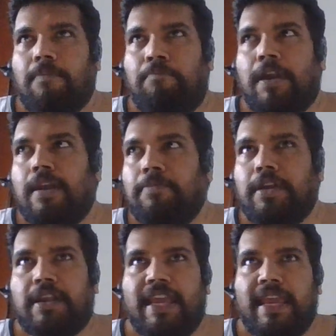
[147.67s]

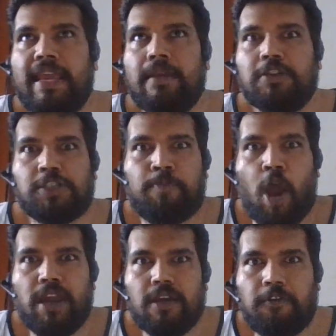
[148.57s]
preliminary
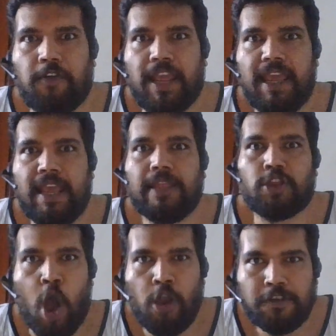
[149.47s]
spoiler free
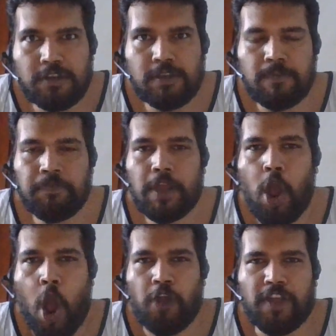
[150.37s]
thoughts
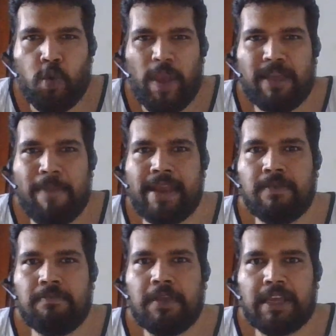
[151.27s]
on the Quick
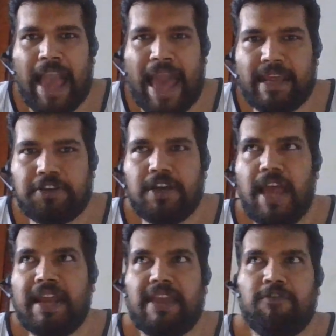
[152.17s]
Ben character
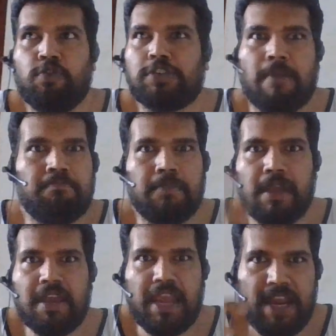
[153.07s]
and give you some
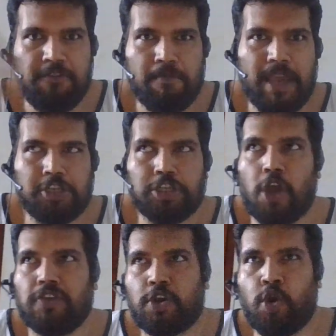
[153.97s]
information
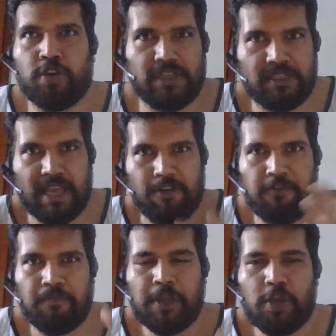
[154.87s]
on the course
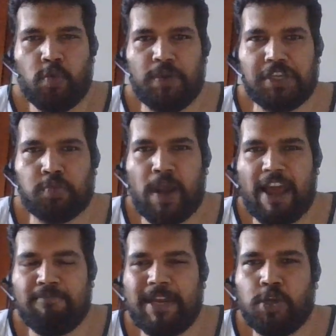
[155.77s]
itself, which is what
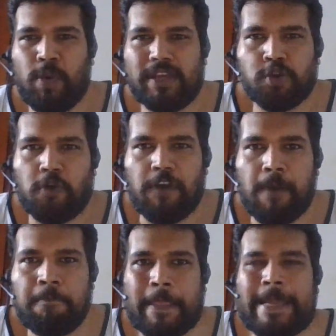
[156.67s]
I've been doing so far.
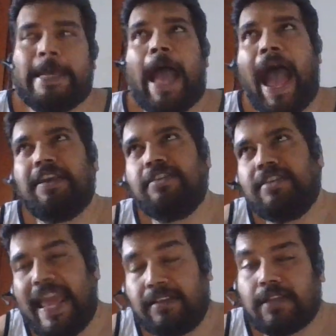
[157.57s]
And in the
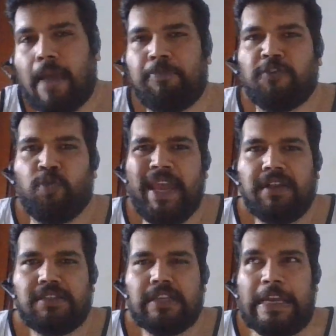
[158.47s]
next couple of
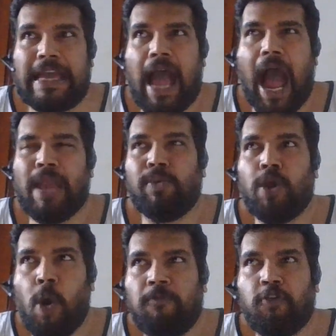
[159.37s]
weeks, I will
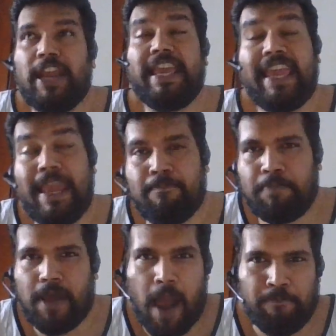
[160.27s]
hopefully keep
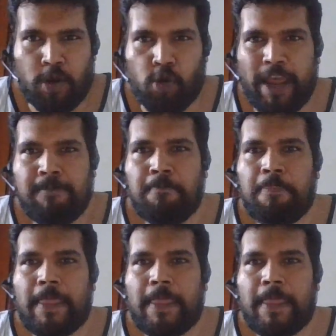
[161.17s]
uploading